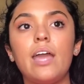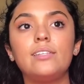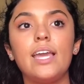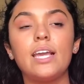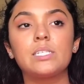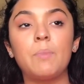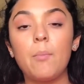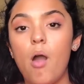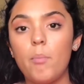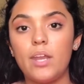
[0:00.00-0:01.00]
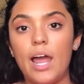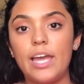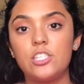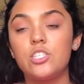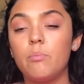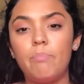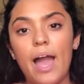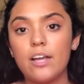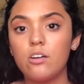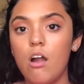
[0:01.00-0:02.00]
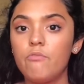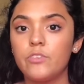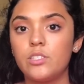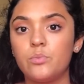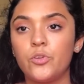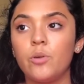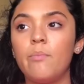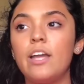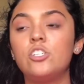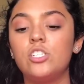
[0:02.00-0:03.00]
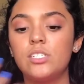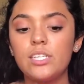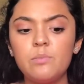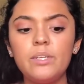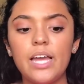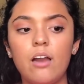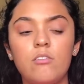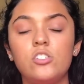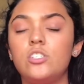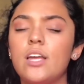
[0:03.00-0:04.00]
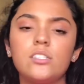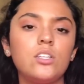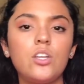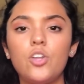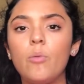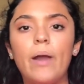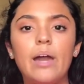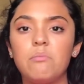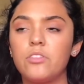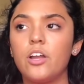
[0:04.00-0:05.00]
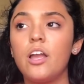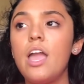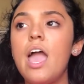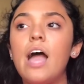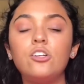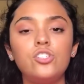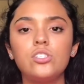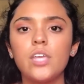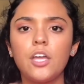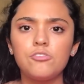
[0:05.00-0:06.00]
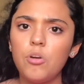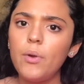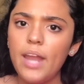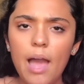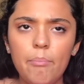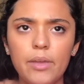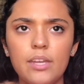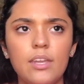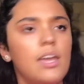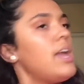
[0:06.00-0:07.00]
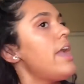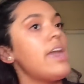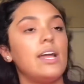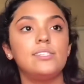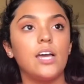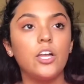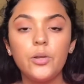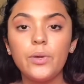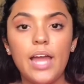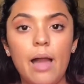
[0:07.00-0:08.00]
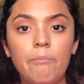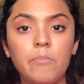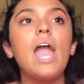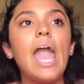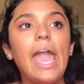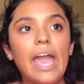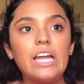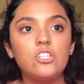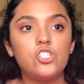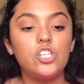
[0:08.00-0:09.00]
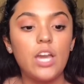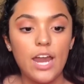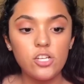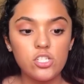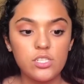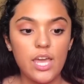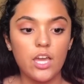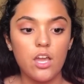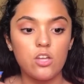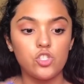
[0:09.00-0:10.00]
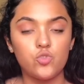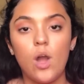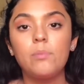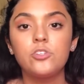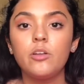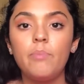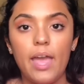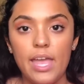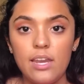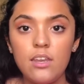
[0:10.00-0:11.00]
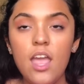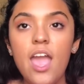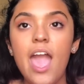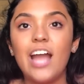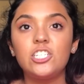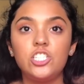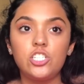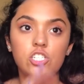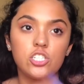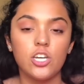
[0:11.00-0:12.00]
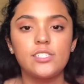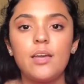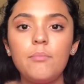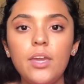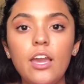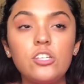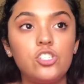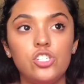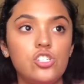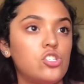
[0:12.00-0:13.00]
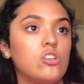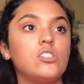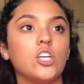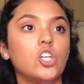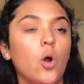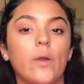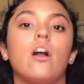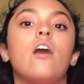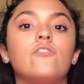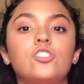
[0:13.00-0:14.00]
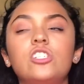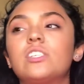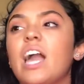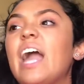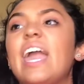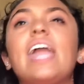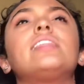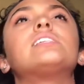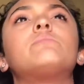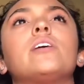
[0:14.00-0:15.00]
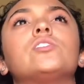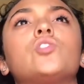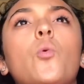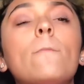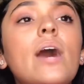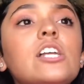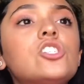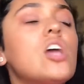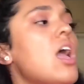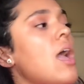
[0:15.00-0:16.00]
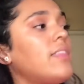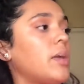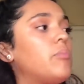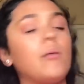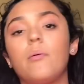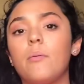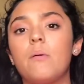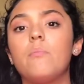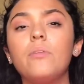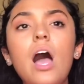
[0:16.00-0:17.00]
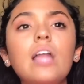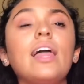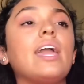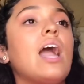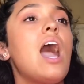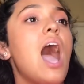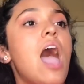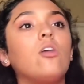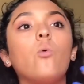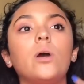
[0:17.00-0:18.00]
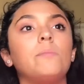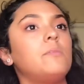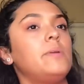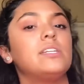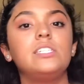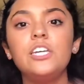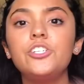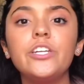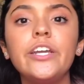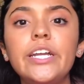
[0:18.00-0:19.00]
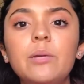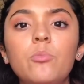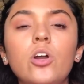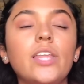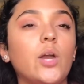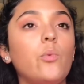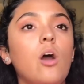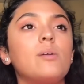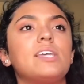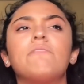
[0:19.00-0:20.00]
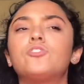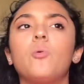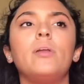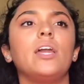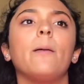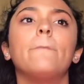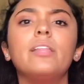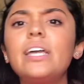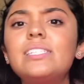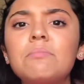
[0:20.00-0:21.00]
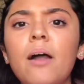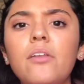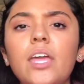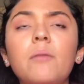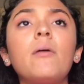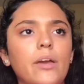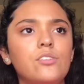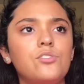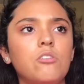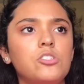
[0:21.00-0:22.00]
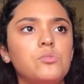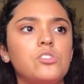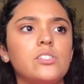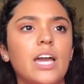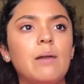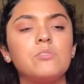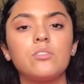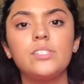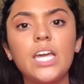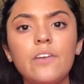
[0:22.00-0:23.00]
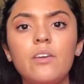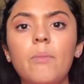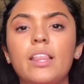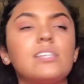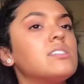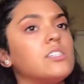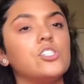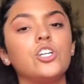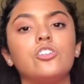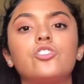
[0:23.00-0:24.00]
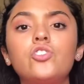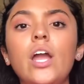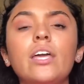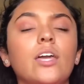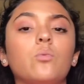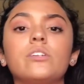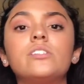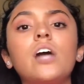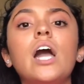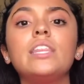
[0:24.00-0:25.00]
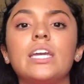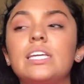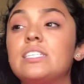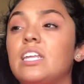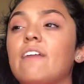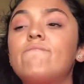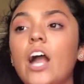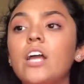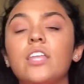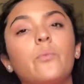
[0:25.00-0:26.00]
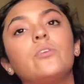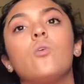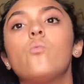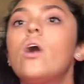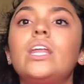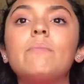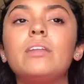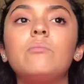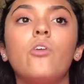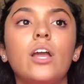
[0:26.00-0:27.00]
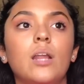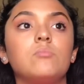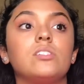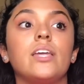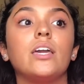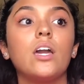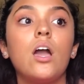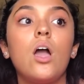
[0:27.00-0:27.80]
takes my mom and I to the back conference room and she sits me down and she takes a little notepad with her and she's like, so what happened? And I tell her what happened and she kind of just like drops her pen and she just looks at me and she just starts like going off and she's like, I hate this man so much, like blah blah blah blah, like I don't want him to be a teacher here anymore, like we always have so many complaints about him. And so she was just like, I'm so sick of him, like this is his 3rd strike, like we're done, like he's getting fired, like we don't want him anymore. And I'm just like,